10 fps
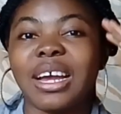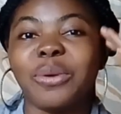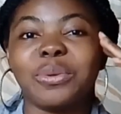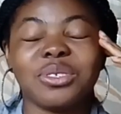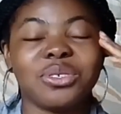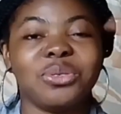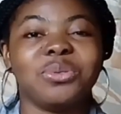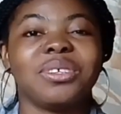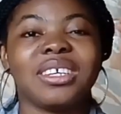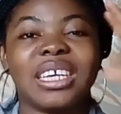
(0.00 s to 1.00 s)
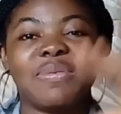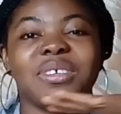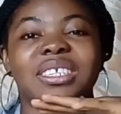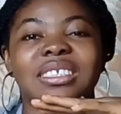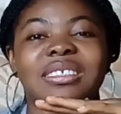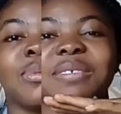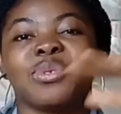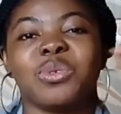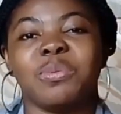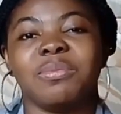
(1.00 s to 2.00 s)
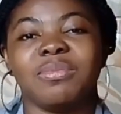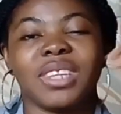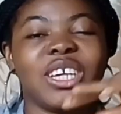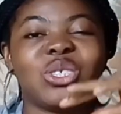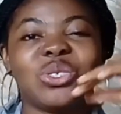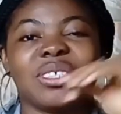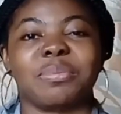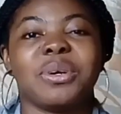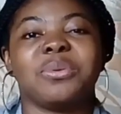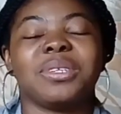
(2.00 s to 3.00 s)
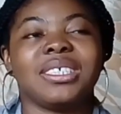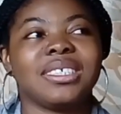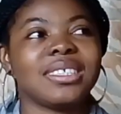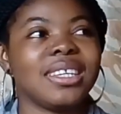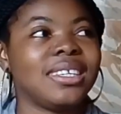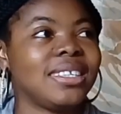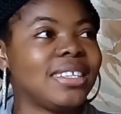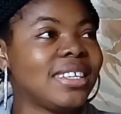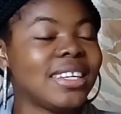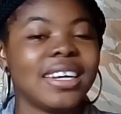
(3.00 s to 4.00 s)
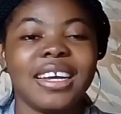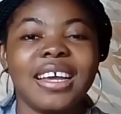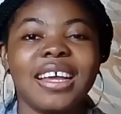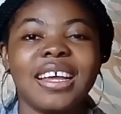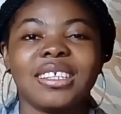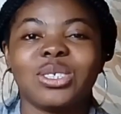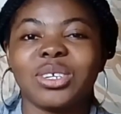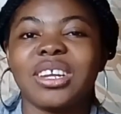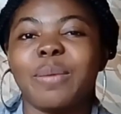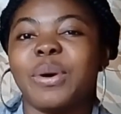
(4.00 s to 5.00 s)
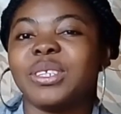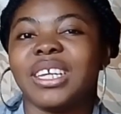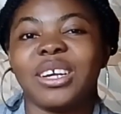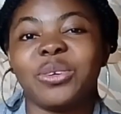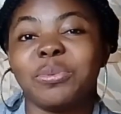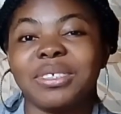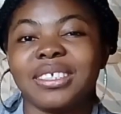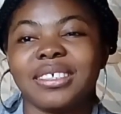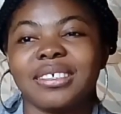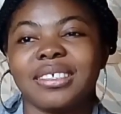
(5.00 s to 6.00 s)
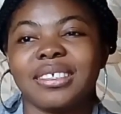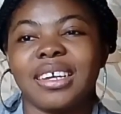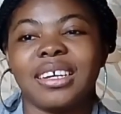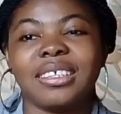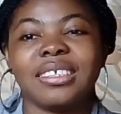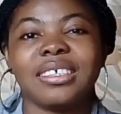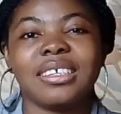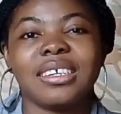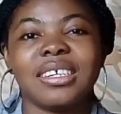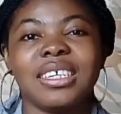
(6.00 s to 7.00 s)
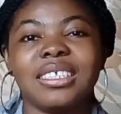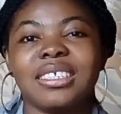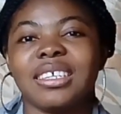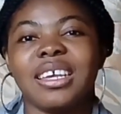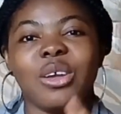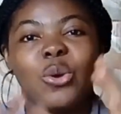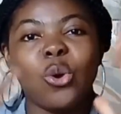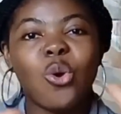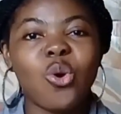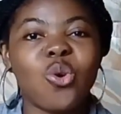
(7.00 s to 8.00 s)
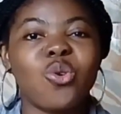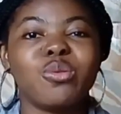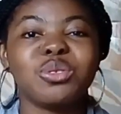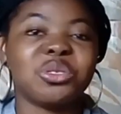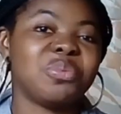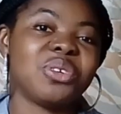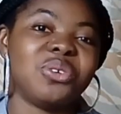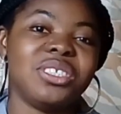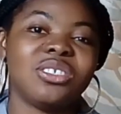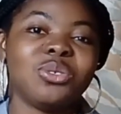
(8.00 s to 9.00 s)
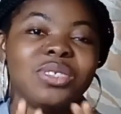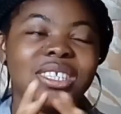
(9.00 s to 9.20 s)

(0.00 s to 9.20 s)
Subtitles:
I was, giving up some lectures about this, like talking about ergonomics, and it's a whole topic on its own.